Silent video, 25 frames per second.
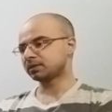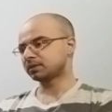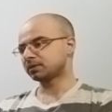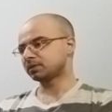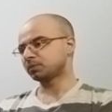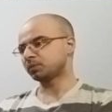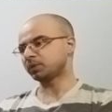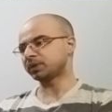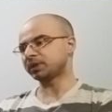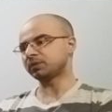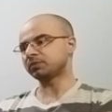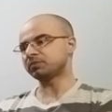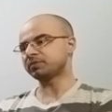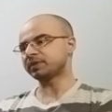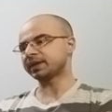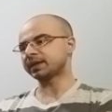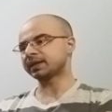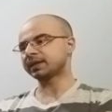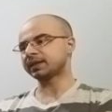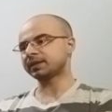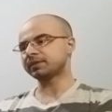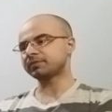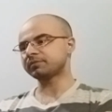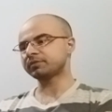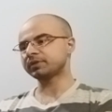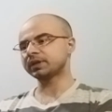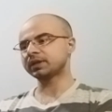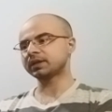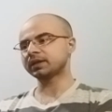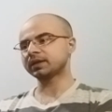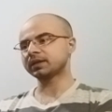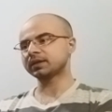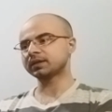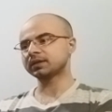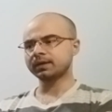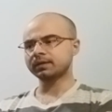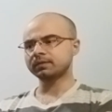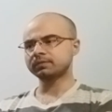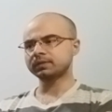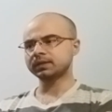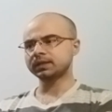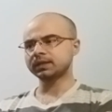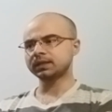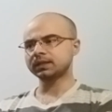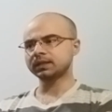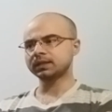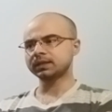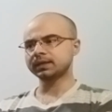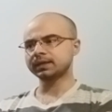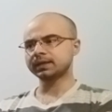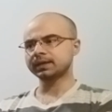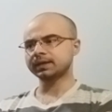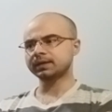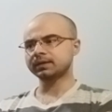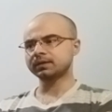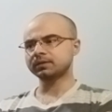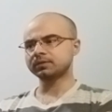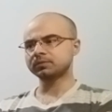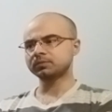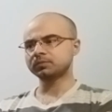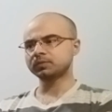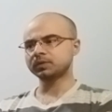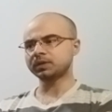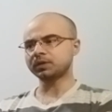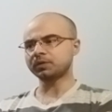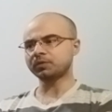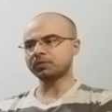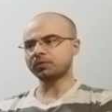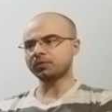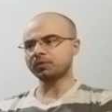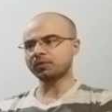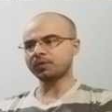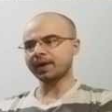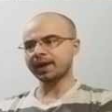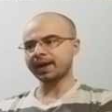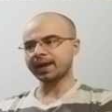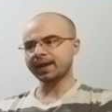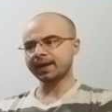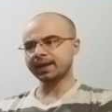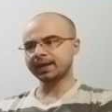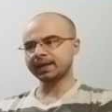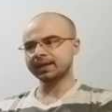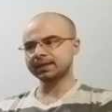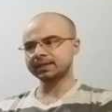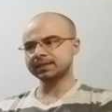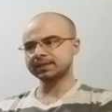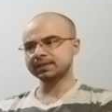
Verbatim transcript: With the wig and everything. Vanilla. With the red.